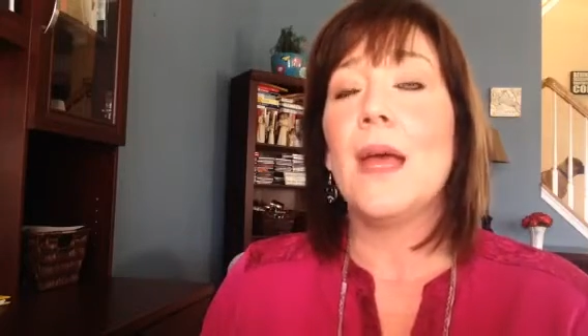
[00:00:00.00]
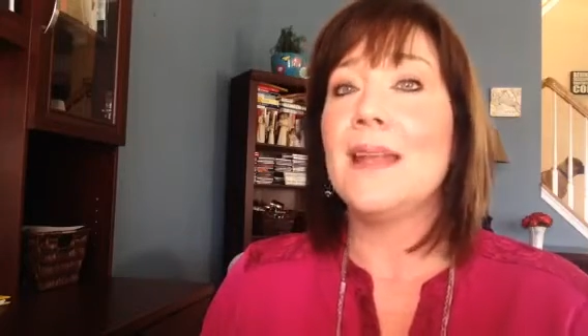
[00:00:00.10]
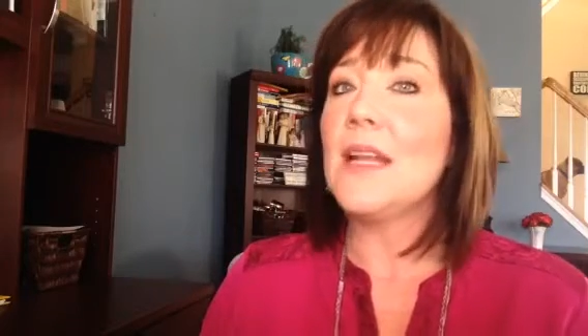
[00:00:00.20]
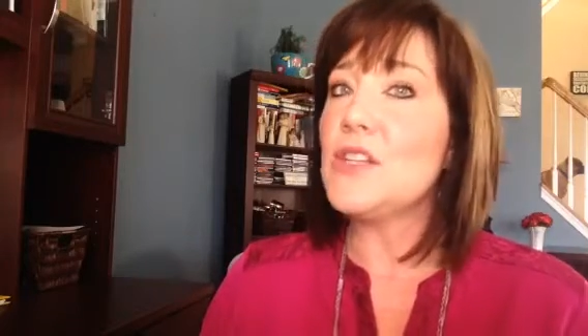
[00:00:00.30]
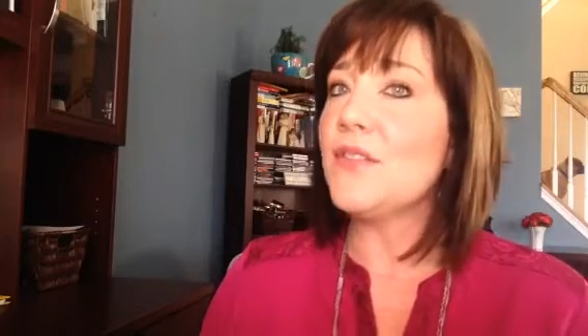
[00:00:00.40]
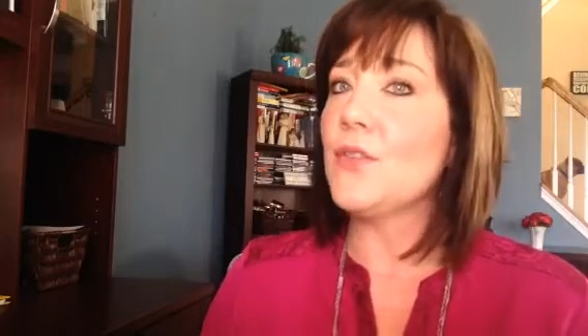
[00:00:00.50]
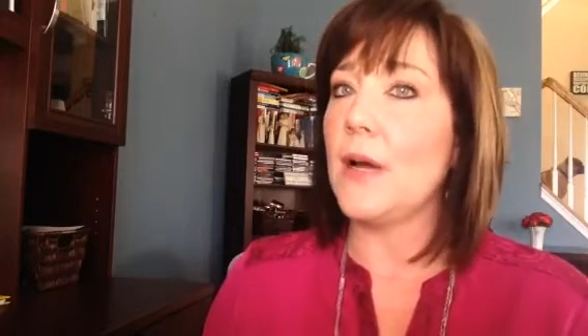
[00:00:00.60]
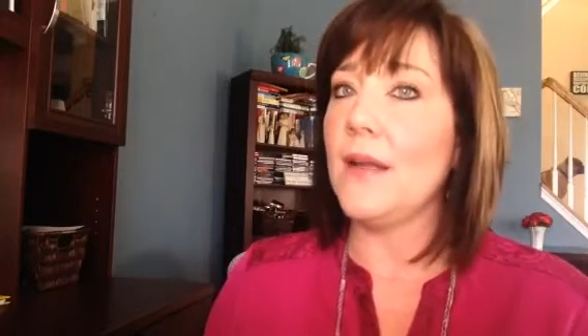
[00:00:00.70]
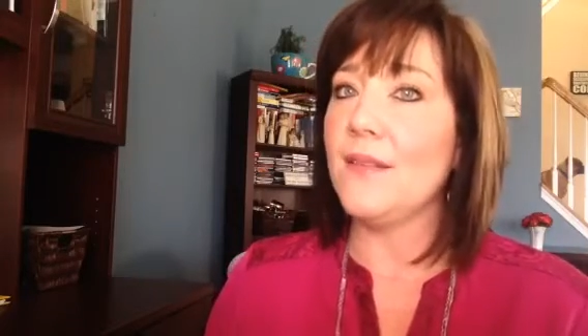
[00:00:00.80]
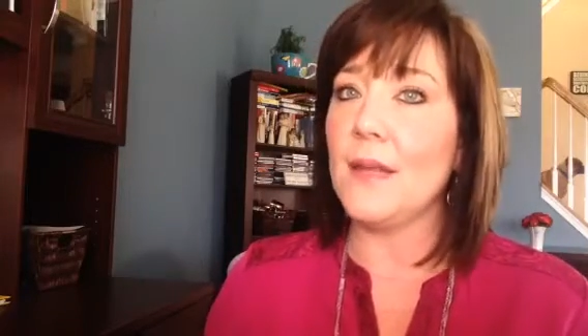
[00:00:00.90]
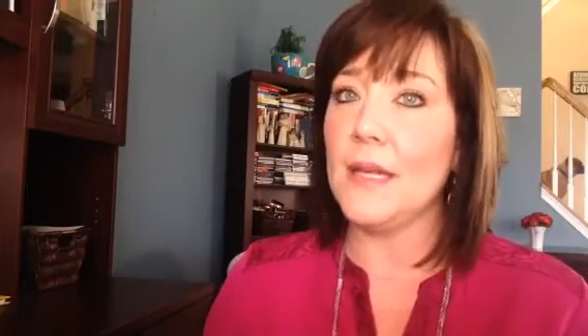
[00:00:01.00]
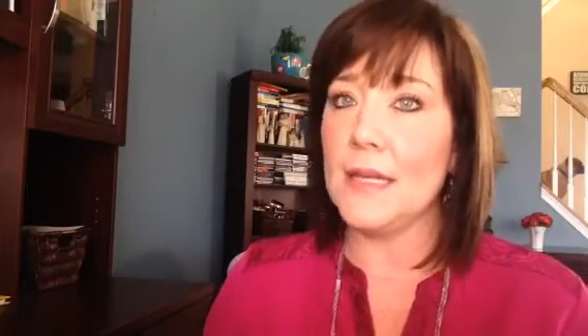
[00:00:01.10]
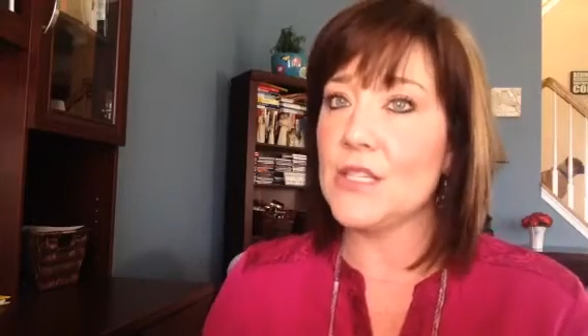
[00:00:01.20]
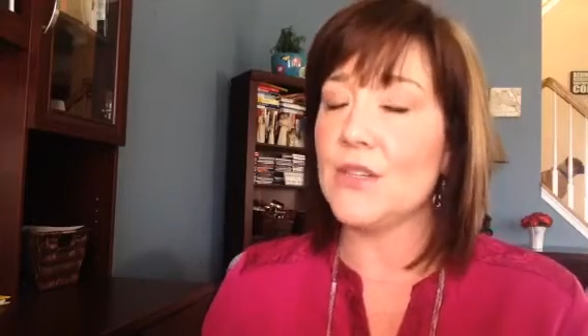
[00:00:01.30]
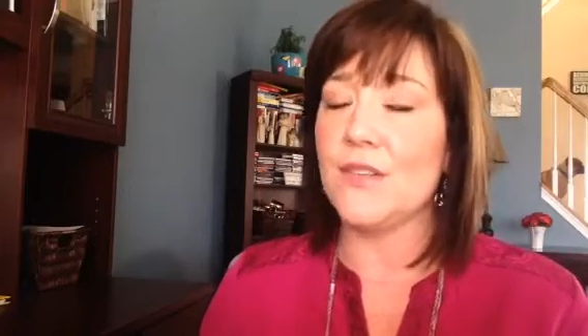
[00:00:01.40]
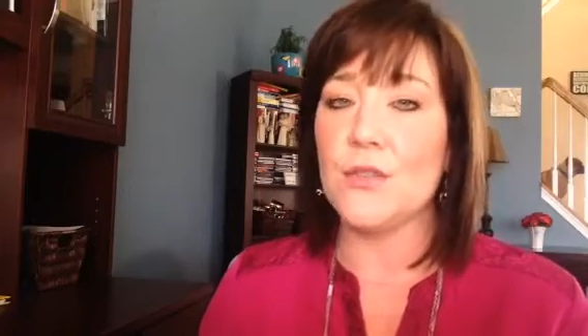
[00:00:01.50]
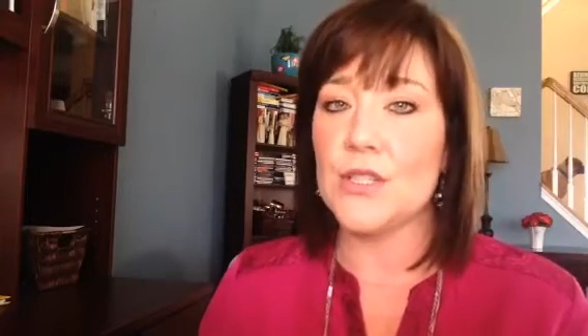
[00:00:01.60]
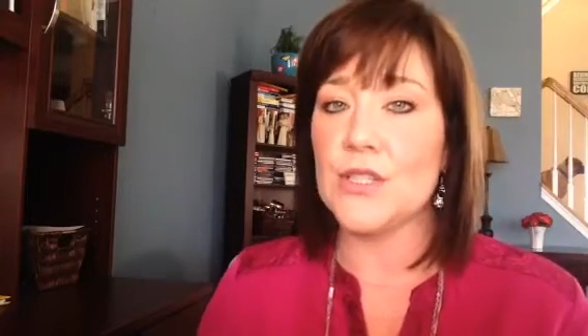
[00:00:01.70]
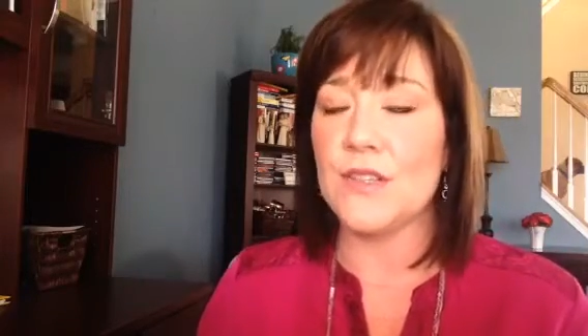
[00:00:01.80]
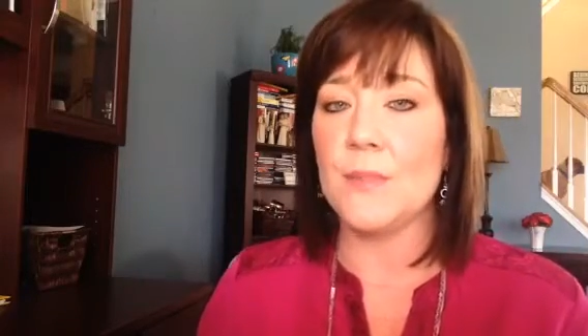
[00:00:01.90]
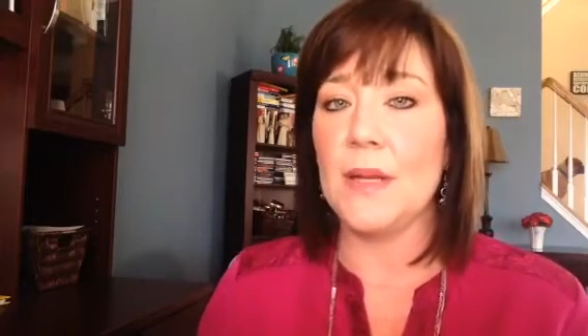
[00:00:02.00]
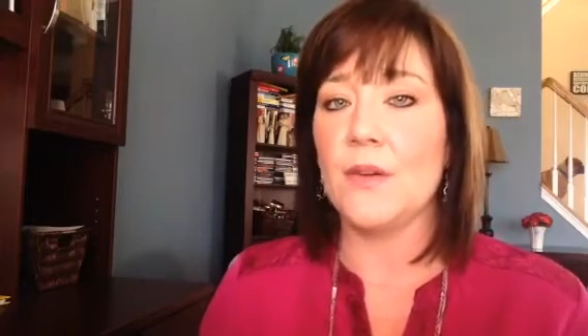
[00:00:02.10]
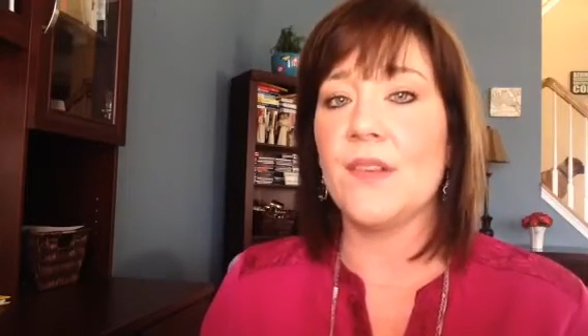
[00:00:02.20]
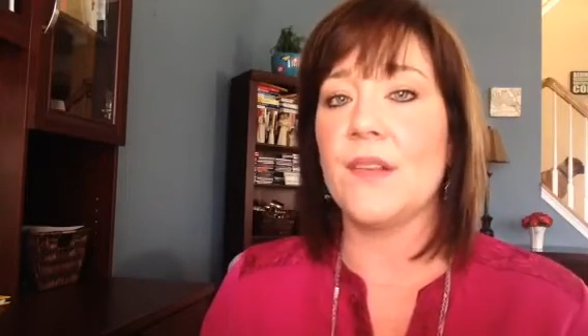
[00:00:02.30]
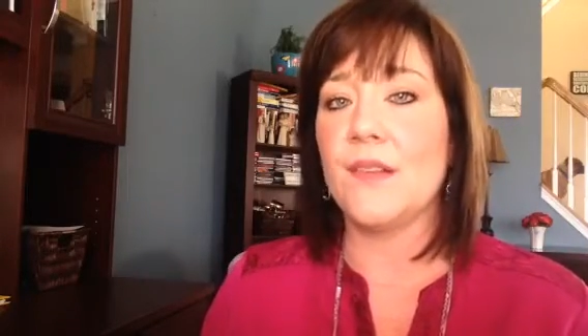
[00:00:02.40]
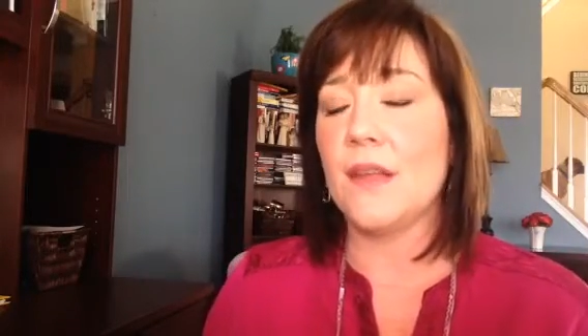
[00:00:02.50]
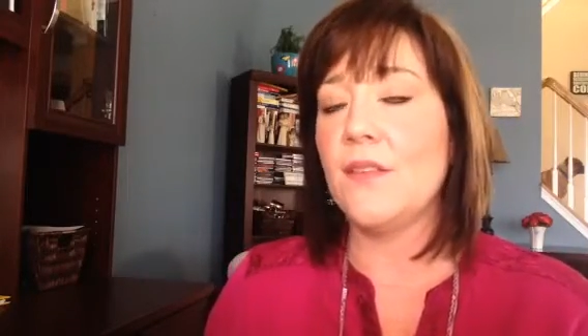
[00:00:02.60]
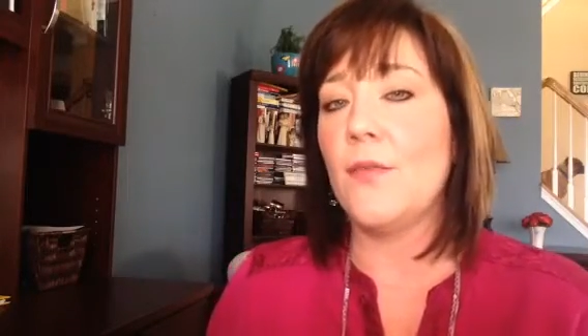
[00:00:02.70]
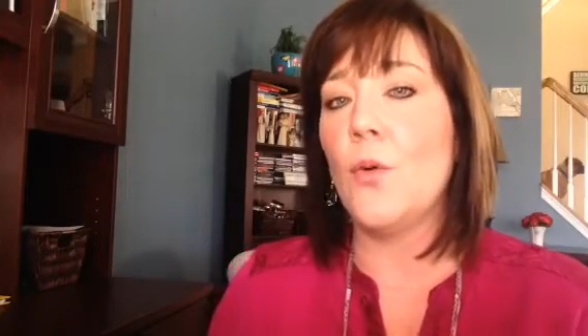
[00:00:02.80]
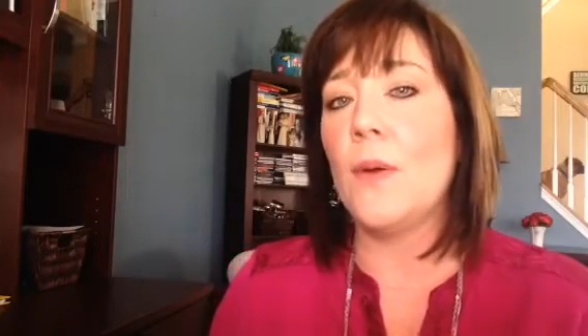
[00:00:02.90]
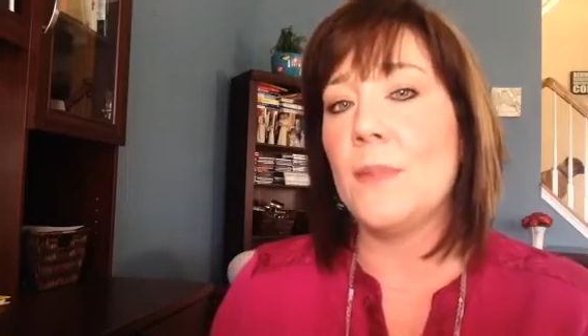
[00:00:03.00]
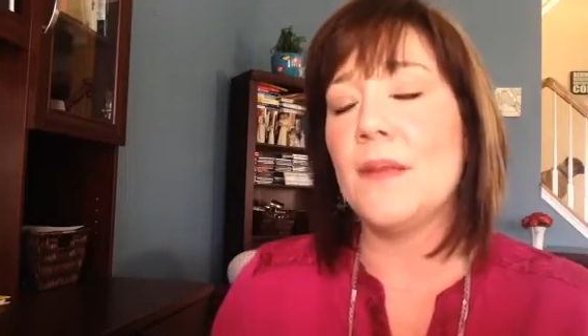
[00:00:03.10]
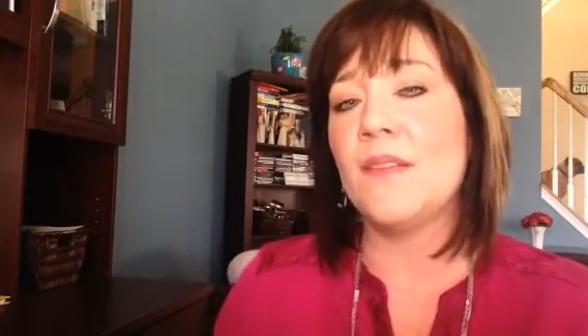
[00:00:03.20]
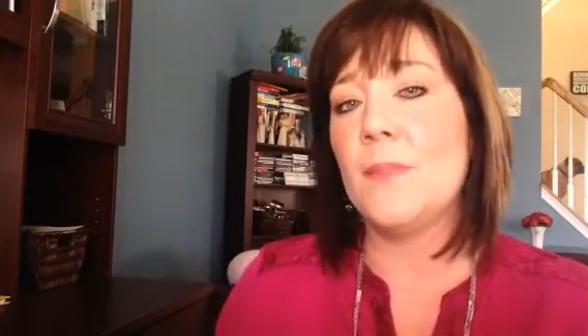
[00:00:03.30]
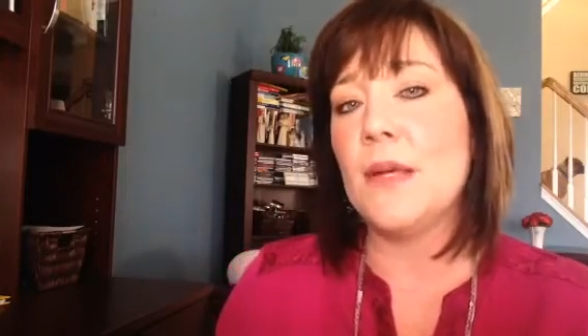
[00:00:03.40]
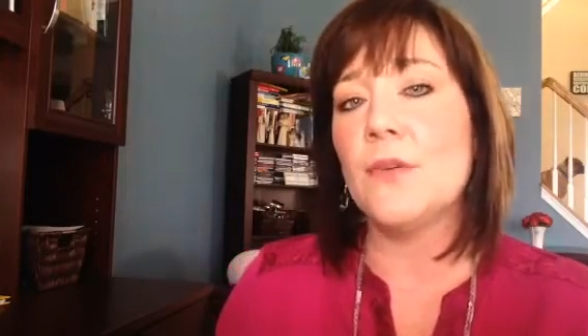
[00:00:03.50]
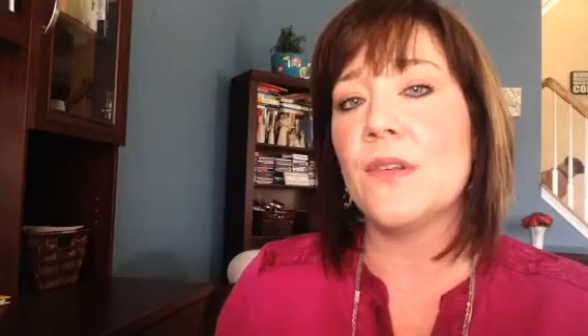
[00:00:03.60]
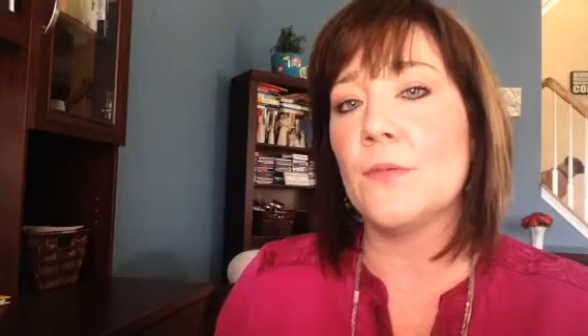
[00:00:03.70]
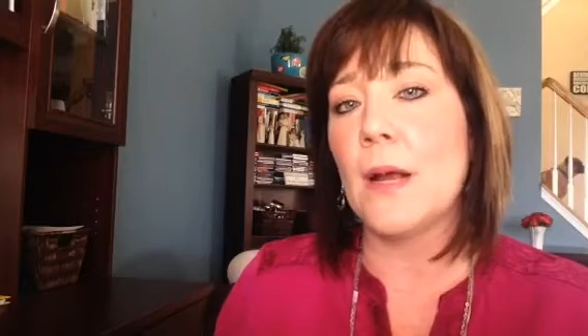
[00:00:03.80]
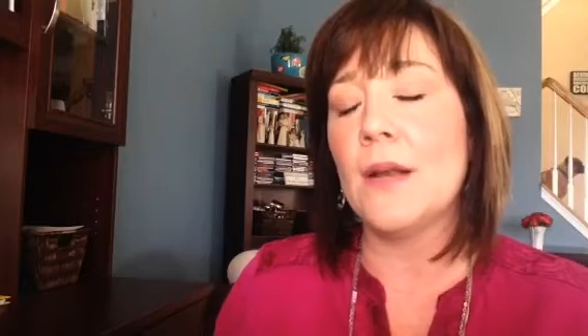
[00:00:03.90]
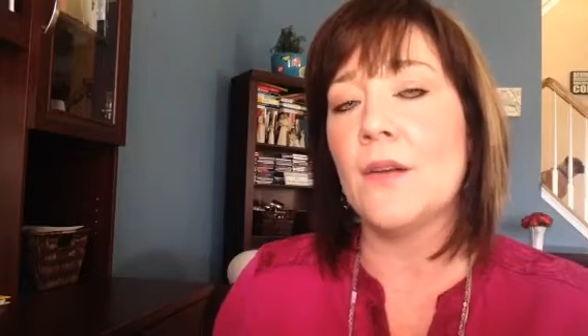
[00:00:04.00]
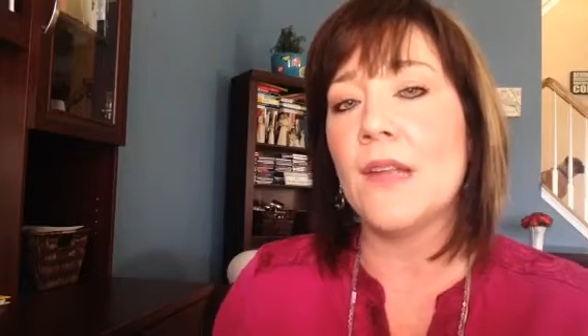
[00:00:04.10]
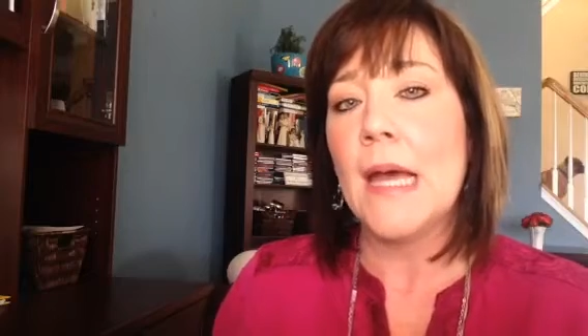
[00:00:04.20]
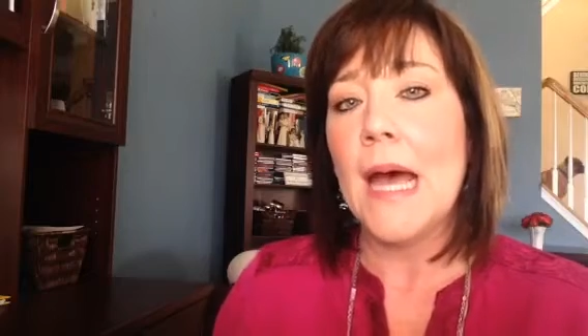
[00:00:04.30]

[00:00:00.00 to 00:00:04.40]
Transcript: and not just I study not just Christian speakers, successful women speakers and writers.